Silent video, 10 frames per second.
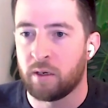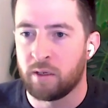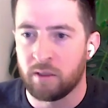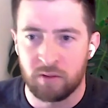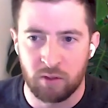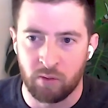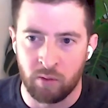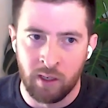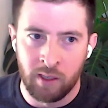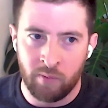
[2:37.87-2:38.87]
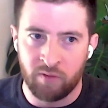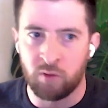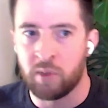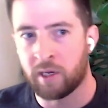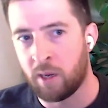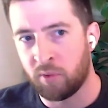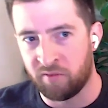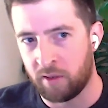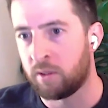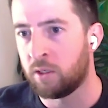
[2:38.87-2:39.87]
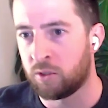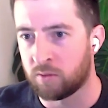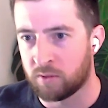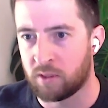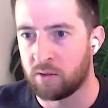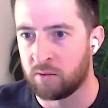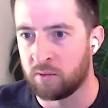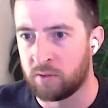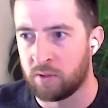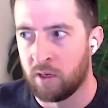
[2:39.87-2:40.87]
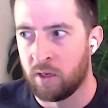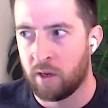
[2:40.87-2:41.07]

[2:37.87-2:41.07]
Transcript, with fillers: Uh, and so if you pick up the foundational skills,